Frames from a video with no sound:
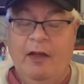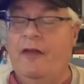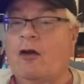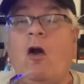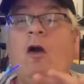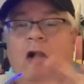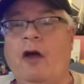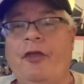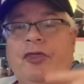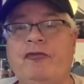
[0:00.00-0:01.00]
There are
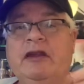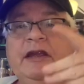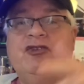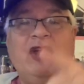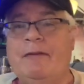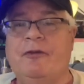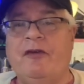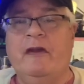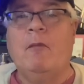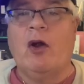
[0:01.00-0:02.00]
other 3D chambers
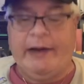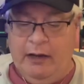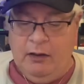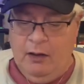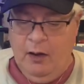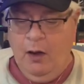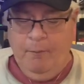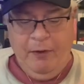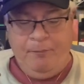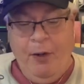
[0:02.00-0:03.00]
on the market,
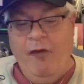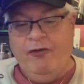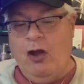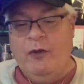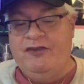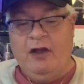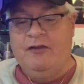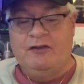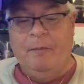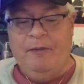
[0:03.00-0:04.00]
but Puffco has
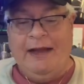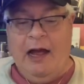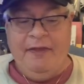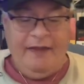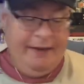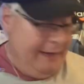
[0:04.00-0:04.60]
done something I think